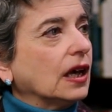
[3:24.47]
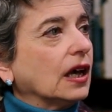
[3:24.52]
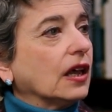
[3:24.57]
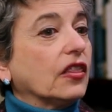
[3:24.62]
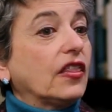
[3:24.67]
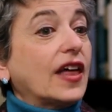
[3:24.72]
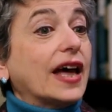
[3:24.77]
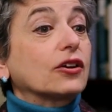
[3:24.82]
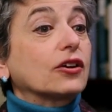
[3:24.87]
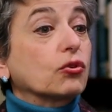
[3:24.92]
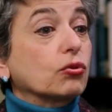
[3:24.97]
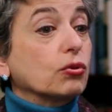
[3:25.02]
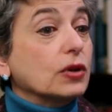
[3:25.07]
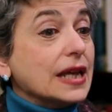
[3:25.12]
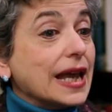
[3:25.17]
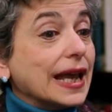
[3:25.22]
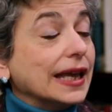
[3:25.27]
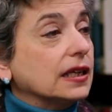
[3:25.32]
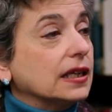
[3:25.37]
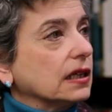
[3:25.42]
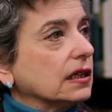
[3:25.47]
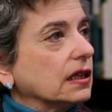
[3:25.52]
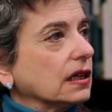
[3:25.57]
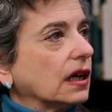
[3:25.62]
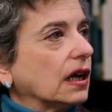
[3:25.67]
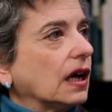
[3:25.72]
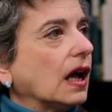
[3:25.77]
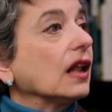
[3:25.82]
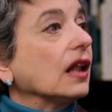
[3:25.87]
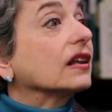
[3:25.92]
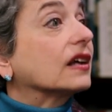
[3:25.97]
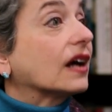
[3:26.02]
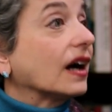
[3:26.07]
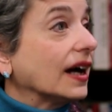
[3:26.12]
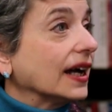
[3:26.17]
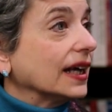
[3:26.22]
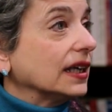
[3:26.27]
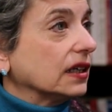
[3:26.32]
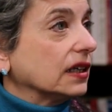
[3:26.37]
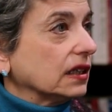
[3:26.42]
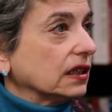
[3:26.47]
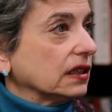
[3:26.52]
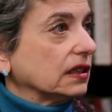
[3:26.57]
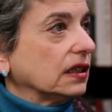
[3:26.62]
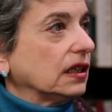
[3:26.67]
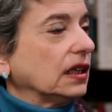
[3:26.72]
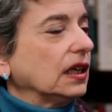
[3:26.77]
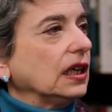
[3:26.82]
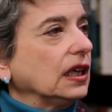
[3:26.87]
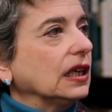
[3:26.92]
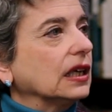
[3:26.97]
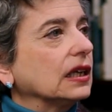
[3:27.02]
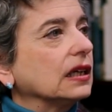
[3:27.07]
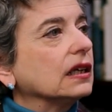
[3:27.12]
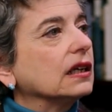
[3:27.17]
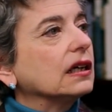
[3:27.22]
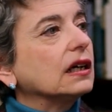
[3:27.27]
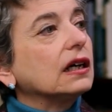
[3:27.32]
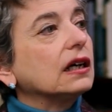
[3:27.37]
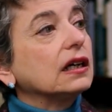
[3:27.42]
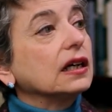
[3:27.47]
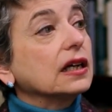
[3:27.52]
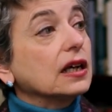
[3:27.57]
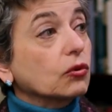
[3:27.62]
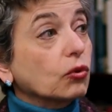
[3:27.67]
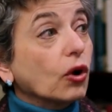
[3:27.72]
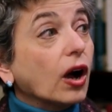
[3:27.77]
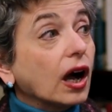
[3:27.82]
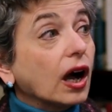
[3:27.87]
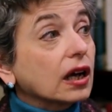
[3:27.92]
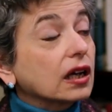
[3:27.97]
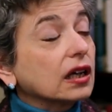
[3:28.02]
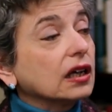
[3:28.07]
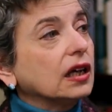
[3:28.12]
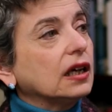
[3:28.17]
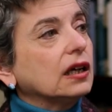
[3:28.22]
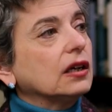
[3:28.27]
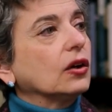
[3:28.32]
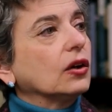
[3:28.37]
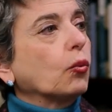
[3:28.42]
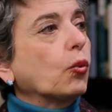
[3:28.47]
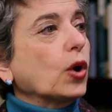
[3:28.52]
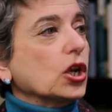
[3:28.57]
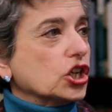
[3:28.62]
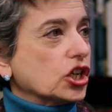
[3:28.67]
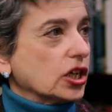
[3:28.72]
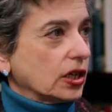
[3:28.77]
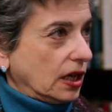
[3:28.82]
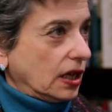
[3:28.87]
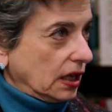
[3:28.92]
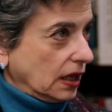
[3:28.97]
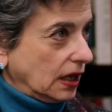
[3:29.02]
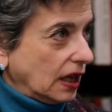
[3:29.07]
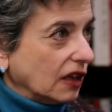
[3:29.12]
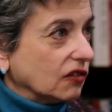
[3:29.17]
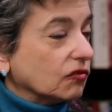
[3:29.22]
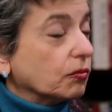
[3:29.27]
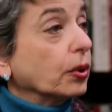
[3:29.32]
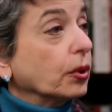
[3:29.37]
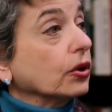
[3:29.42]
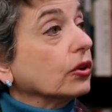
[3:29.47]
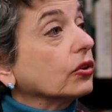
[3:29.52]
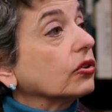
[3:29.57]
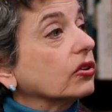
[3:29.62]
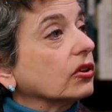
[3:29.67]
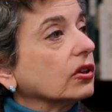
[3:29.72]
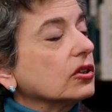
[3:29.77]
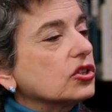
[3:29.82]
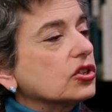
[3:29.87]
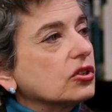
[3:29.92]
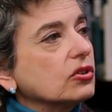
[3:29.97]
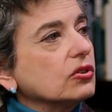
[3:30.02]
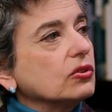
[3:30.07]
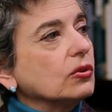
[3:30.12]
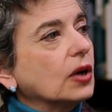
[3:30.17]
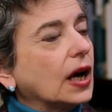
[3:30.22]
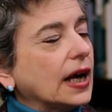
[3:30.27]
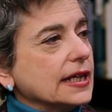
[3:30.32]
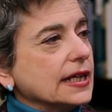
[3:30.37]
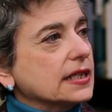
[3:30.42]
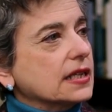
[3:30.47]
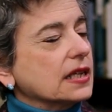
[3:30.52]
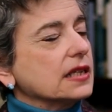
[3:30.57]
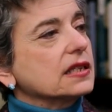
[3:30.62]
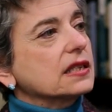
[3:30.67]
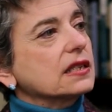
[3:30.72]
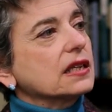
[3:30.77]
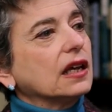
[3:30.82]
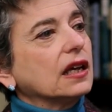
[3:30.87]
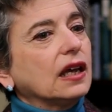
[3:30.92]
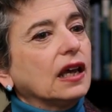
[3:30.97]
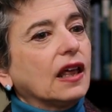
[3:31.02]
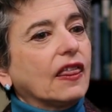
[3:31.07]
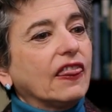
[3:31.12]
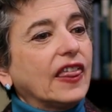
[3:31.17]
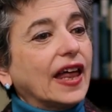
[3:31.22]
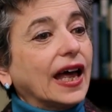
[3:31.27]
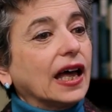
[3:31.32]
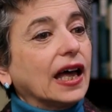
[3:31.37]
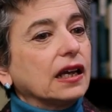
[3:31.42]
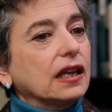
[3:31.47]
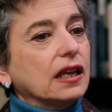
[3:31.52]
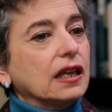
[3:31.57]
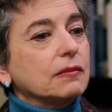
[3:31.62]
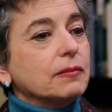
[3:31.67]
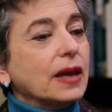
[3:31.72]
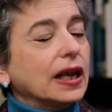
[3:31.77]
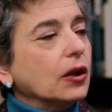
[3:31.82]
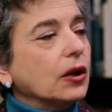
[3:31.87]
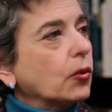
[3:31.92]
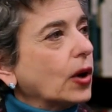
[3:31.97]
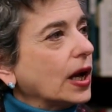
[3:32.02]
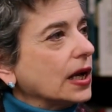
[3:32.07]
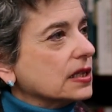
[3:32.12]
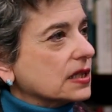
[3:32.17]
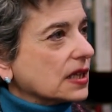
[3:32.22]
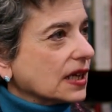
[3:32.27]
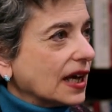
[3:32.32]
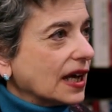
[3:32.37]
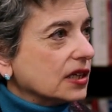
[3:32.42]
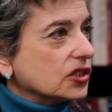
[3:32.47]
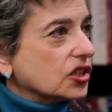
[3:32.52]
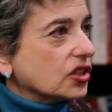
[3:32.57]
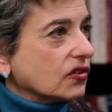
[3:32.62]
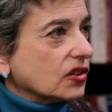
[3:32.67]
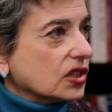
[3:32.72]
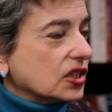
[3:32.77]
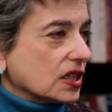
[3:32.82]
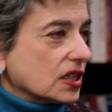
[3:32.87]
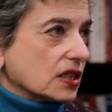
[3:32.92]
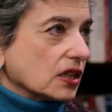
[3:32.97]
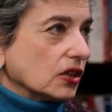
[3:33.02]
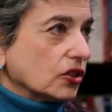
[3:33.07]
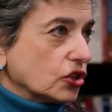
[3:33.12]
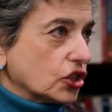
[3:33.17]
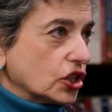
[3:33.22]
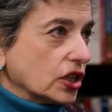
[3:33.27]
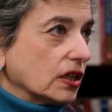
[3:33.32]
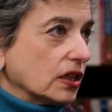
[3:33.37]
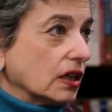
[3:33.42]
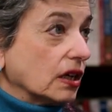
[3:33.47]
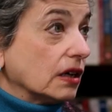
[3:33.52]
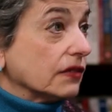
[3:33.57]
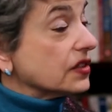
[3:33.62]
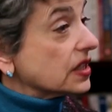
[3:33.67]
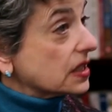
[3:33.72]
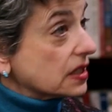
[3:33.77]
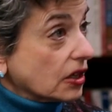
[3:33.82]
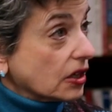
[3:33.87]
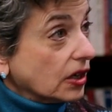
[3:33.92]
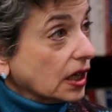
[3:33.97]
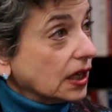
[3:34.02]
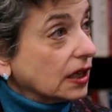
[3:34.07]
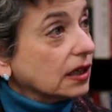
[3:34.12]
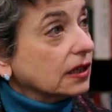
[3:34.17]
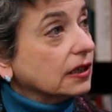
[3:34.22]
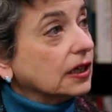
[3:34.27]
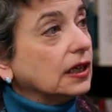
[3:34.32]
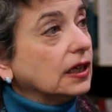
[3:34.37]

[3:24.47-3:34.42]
That created al-Qaeda in Iraq, which gave birth to ISIS. That in many ways led to the dissolution of Syria,